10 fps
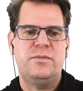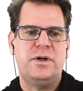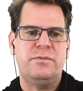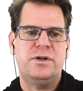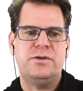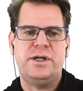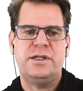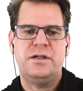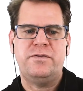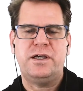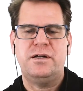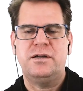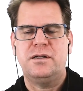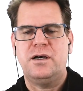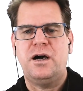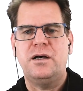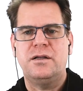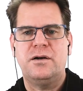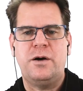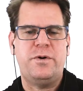going to try to see if I can
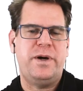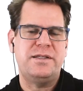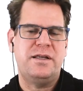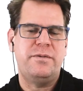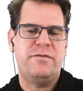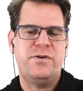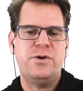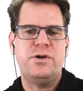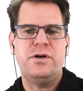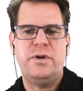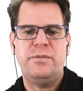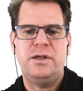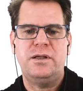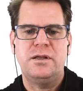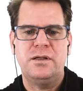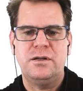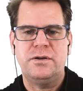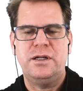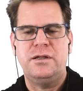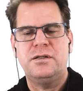optimize that a bit further, and maybe
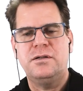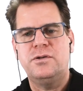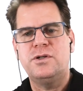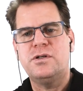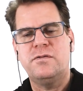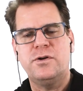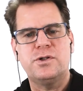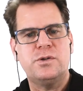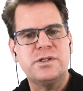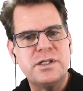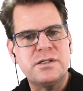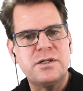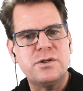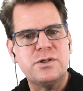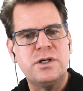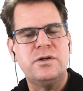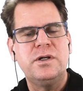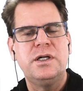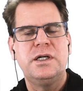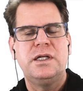get into using a virtual assistant or so.
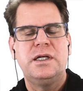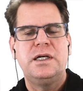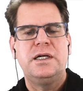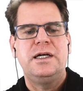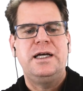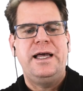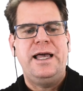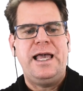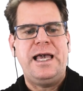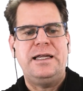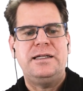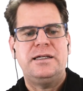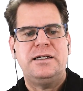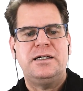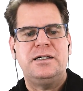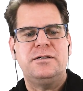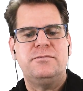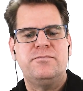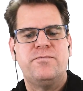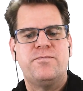And
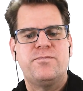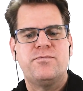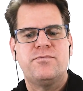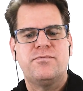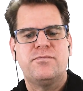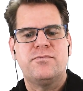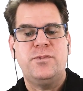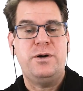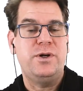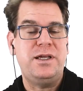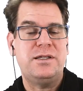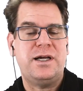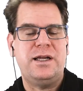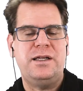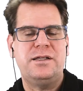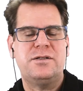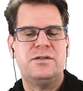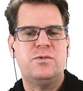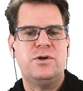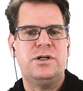what I'm really excited
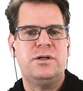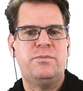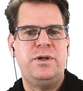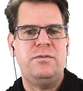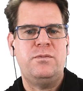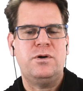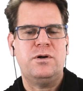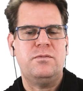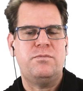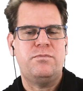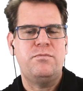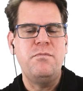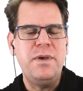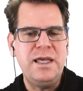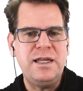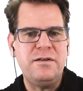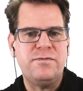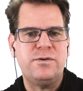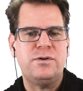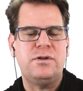is we're going to be more
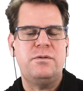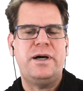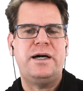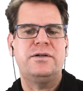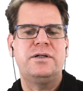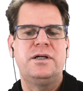meaningful about